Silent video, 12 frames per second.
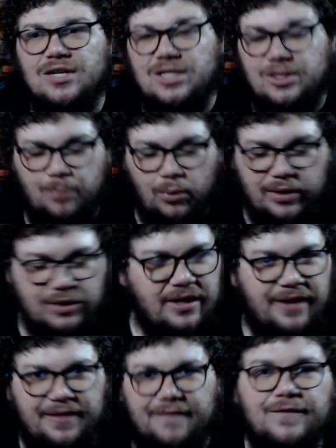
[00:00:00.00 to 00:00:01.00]
is spoiled
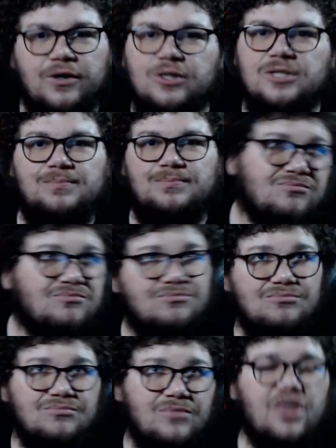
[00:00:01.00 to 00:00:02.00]
on
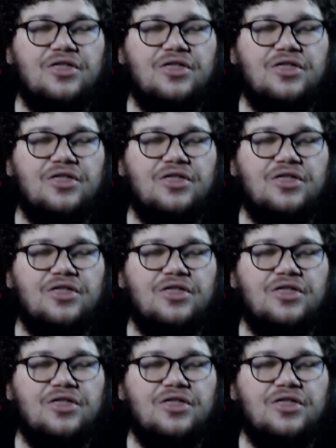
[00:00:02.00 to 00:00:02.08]
the